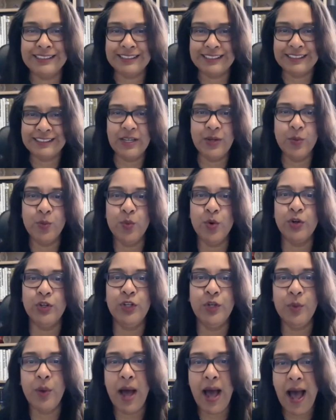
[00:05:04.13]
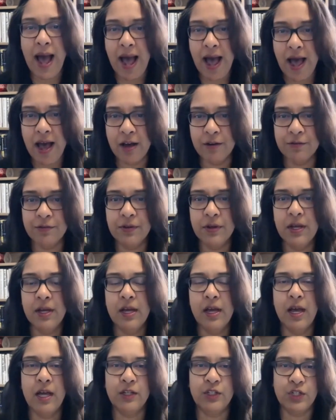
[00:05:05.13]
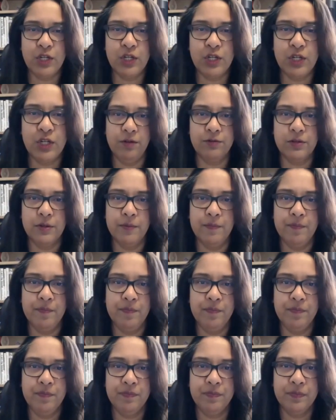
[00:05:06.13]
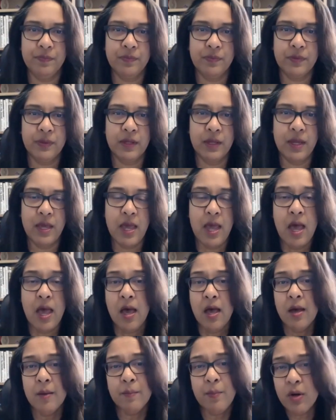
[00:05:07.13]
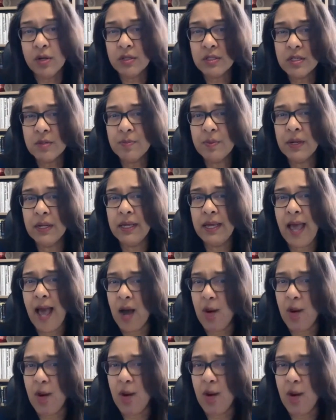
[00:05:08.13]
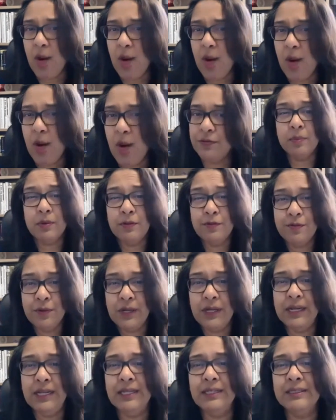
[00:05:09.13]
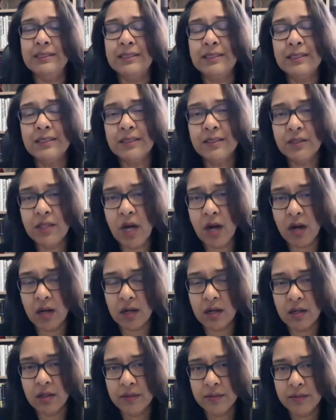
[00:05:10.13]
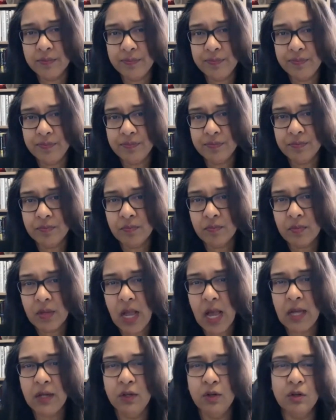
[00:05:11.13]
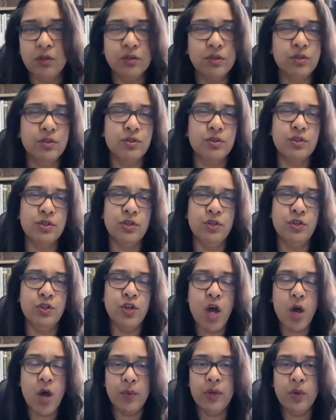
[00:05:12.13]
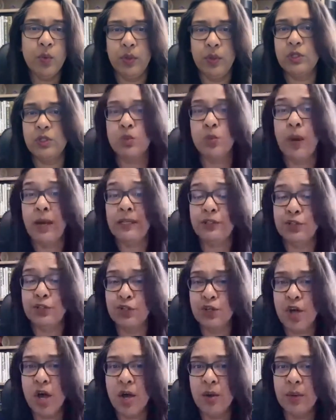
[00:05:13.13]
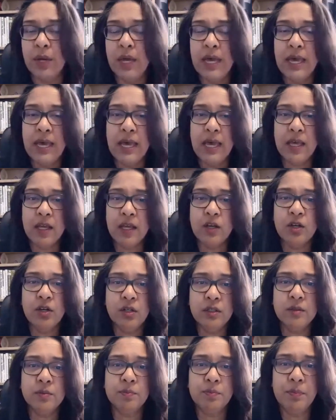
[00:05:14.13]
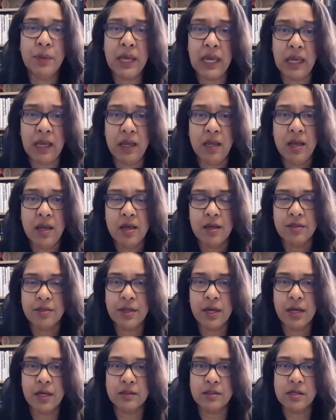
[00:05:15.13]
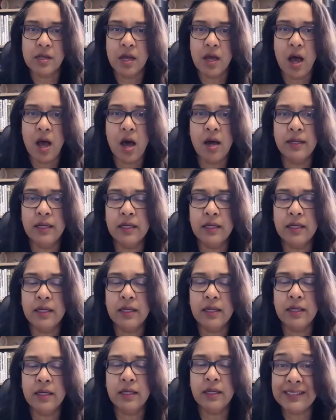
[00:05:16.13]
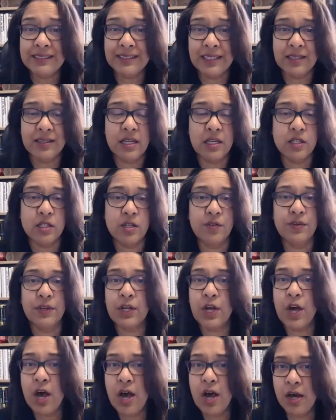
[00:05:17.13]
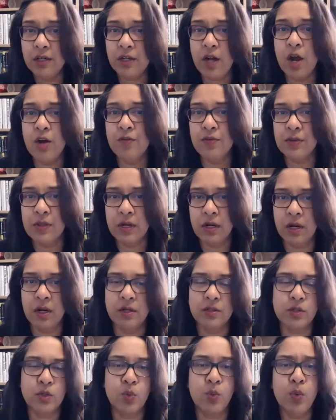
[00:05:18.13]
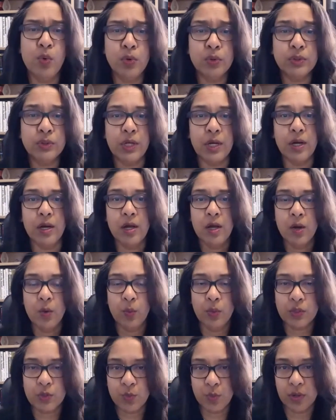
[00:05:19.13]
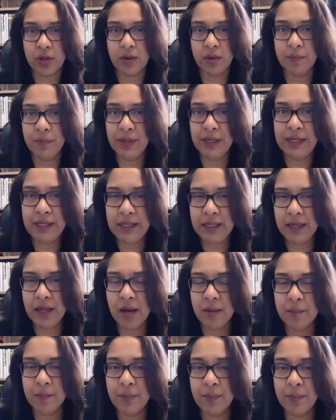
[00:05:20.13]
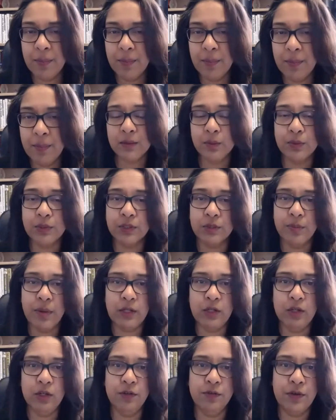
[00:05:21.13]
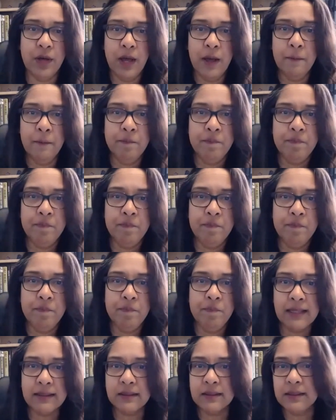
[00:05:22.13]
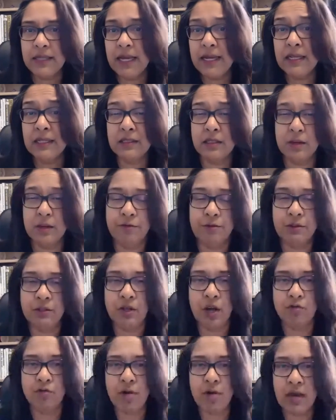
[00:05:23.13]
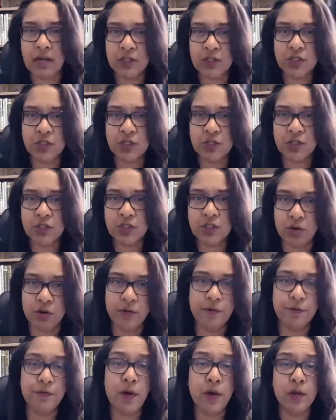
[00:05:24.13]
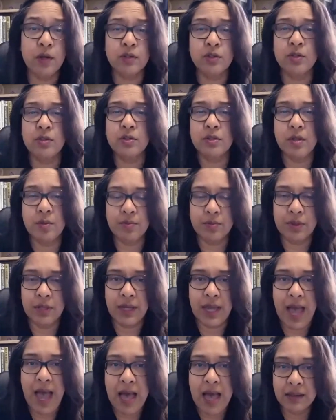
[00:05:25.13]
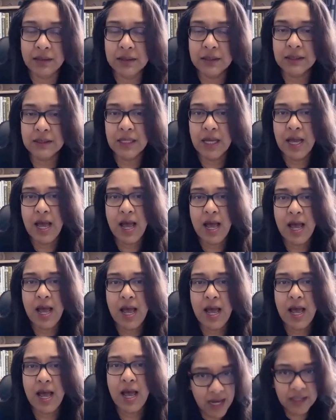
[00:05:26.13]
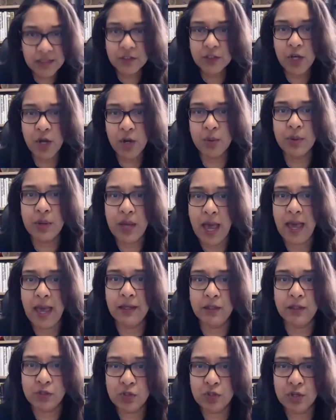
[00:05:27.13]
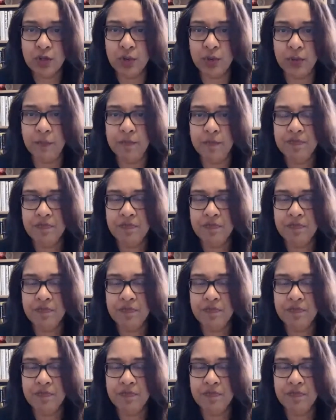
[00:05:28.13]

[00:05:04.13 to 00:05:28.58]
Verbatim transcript: to see what you have achieved. Possibly, however, you might be feeling stuck and not knowing which way to go. It could be that unexpected things have occurred over the last quarter, which were completely unplanned, which has meant you've had to take a different direction or focus on something else. And that's okay too.